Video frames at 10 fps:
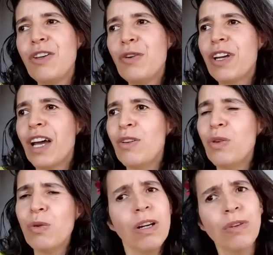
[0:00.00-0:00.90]
You can
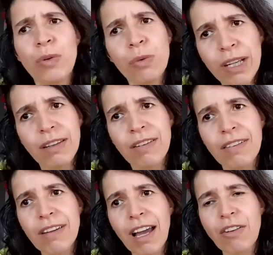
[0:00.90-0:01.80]
do what you
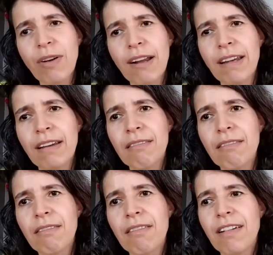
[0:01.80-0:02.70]
want, actually.
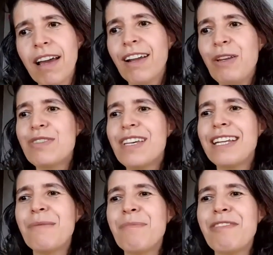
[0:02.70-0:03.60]
And you said
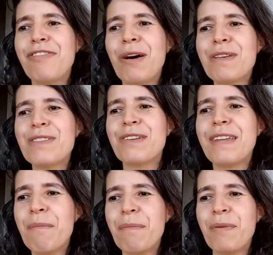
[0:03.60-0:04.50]
it before with the
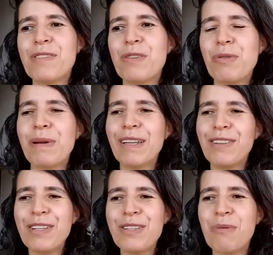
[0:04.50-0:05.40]
tempo and the
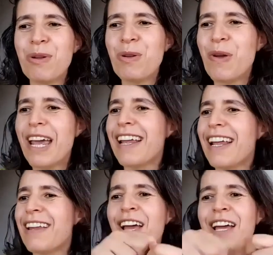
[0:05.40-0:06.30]
rubato in Menuet,
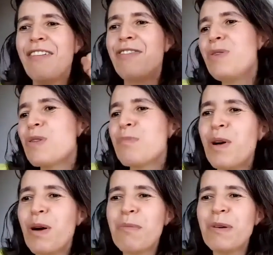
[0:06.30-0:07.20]
and if you use
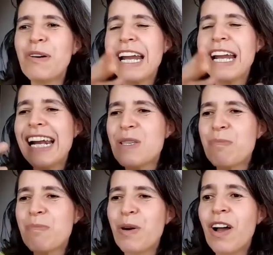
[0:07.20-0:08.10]
more bow and less
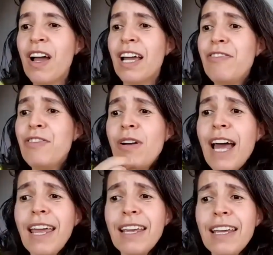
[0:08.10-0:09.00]
bow, if you
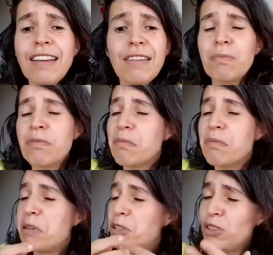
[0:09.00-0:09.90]
like it,
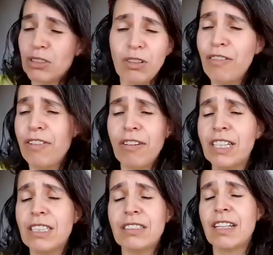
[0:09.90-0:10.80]
well, just go for
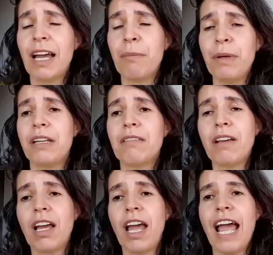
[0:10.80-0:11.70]
it. I mean,
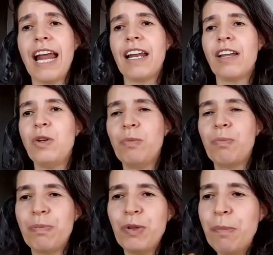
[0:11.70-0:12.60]
and you
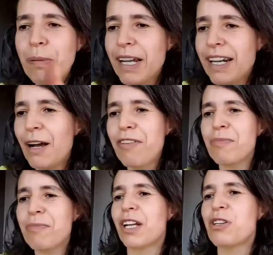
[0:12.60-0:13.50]
play now with
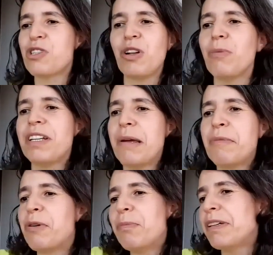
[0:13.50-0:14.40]
modern cello, but
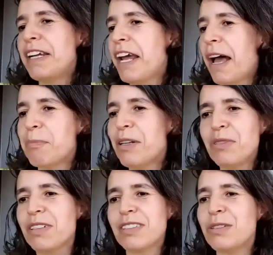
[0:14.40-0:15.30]
I'm completely happy
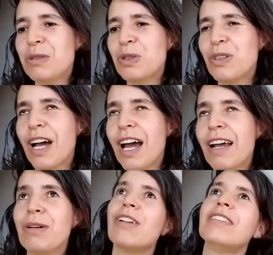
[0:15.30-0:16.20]
to listen to you. I
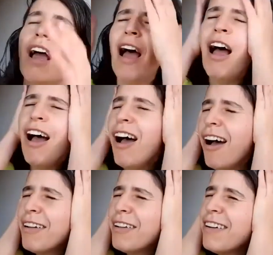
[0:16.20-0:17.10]
will not say,
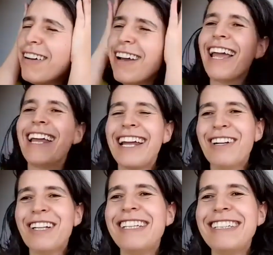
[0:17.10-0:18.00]
oh no, I
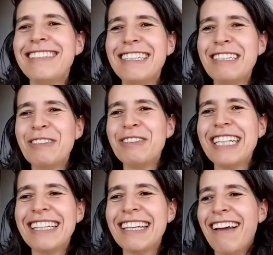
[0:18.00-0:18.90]
cannot listen to
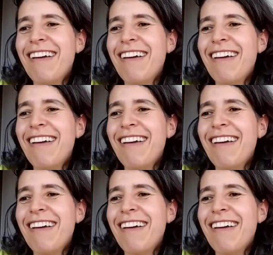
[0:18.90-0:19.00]
it.